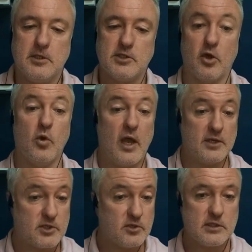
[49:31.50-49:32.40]
So
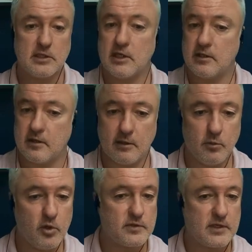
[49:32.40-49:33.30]
as soon as the thing
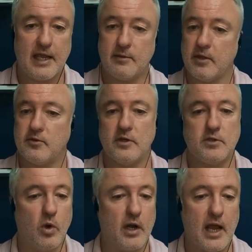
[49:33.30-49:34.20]
moves and I hit my 3
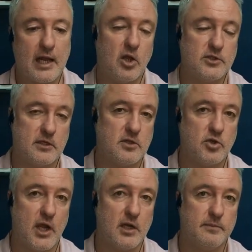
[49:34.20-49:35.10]
to 1, I close off the
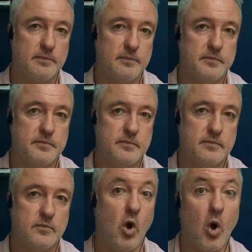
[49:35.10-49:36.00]
trade,
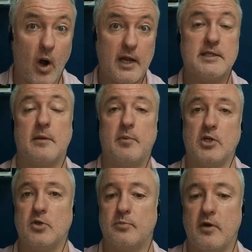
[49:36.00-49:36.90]
or I take
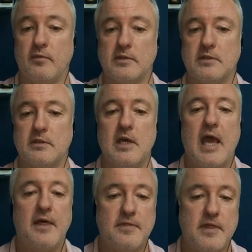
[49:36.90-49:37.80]
partial profits,
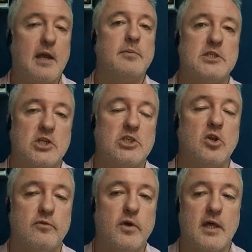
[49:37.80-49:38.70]
and then I potentially
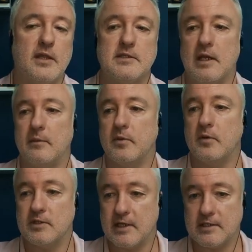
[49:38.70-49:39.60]
look for another setup.
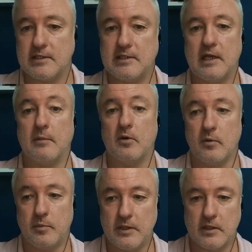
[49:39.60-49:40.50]
Because as I said, I'm going to
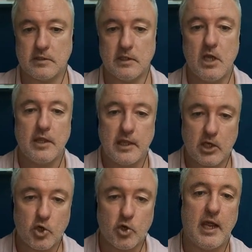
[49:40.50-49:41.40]
repeat this. There
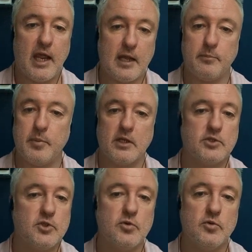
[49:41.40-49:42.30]
could end up being
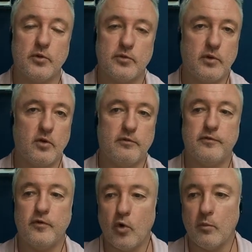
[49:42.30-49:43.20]
2 or 3 or
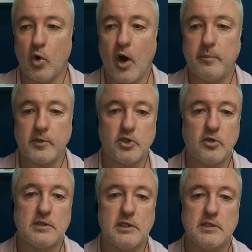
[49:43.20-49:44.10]
4 more
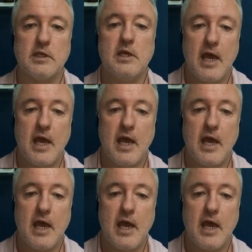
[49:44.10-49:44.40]
opportunities